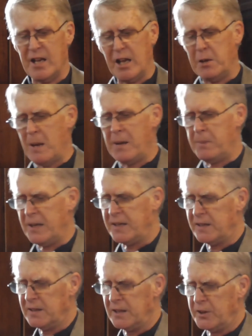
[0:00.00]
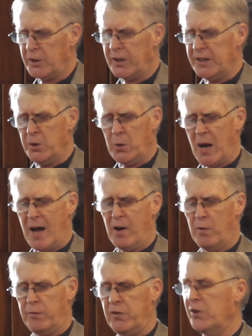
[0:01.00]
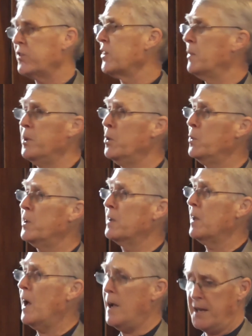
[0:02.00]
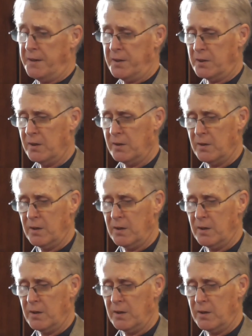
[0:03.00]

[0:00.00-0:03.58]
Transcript: He may be clearing you out for some new delight.